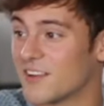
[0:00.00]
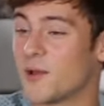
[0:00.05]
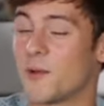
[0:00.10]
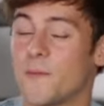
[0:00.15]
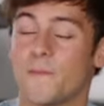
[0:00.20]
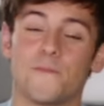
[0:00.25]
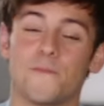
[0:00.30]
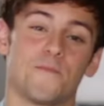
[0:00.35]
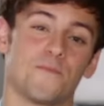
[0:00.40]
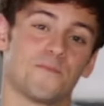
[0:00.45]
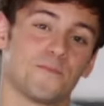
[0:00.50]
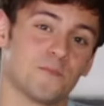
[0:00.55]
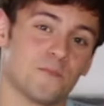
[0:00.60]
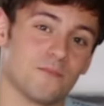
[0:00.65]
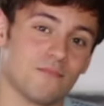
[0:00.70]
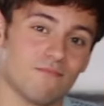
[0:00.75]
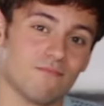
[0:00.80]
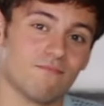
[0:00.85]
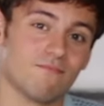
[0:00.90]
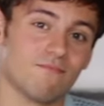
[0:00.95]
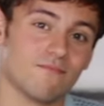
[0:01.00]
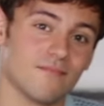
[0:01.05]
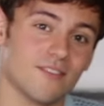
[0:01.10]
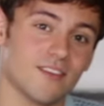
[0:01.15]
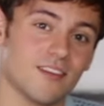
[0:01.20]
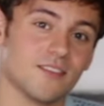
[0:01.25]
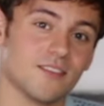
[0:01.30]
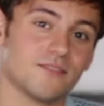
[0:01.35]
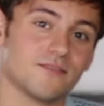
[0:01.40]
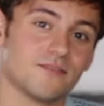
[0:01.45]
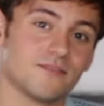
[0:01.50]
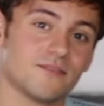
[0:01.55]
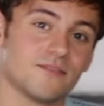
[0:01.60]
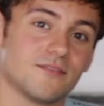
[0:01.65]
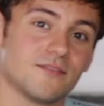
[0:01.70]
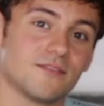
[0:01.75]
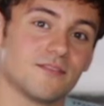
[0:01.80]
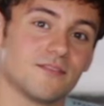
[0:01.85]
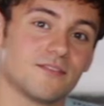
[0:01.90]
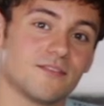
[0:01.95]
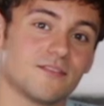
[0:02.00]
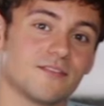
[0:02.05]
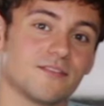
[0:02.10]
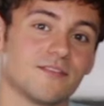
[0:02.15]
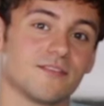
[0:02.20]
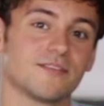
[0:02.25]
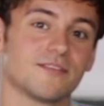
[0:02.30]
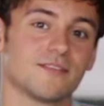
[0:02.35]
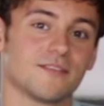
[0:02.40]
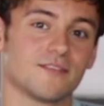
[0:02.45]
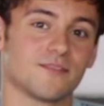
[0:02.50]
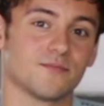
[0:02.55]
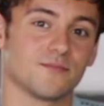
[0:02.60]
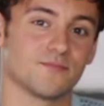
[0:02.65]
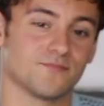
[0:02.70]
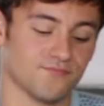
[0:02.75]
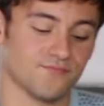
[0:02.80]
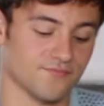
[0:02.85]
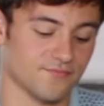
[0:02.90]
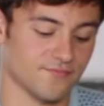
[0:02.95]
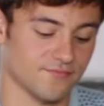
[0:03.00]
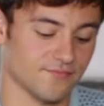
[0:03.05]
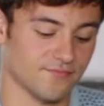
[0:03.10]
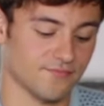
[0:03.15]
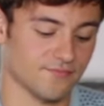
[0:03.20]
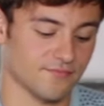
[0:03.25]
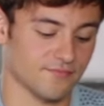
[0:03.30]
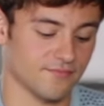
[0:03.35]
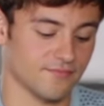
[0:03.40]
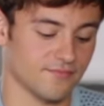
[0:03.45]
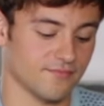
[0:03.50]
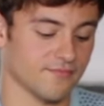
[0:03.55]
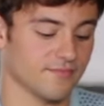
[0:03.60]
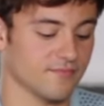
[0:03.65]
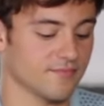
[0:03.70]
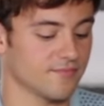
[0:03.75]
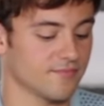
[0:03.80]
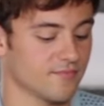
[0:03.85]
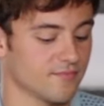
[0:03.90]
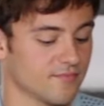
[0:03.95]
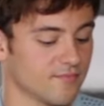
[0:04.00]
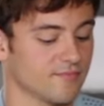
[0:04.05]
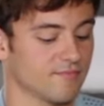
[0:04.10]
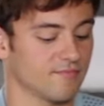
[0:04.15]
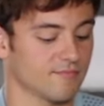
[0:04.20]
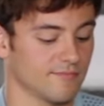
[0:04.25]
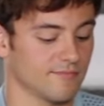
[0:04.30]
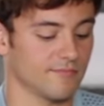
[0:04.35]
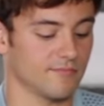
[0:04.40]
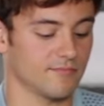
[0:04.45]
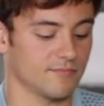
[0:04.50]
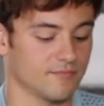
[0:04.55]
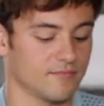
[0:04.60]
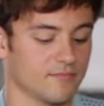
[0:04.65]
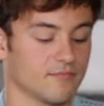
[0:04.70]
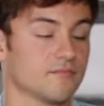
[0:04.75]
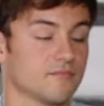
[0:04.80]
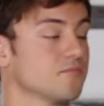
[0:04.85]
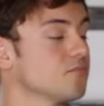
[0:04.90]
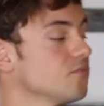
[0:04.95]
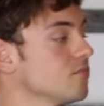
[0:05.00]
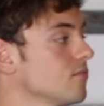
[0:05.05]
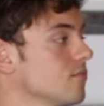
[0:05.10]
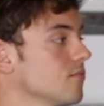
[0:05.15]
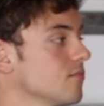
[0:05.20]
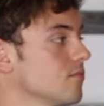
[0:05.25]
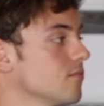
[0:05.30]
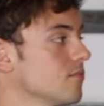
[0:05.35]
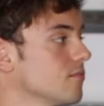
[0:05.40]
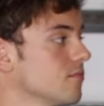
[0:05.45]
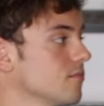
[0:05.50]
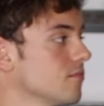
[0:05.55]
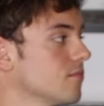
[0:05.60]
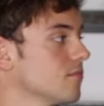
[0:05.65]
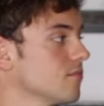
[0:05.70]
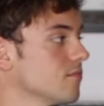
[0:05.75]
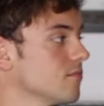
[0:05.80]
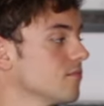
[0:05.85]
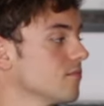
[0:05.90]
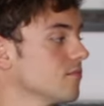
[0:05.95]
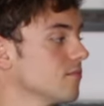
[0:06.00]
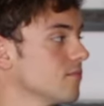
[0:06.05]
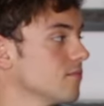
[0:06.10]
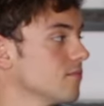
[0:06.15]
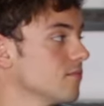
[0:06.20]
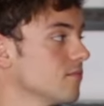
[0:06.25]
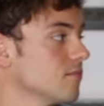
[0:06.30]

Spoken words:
(silent)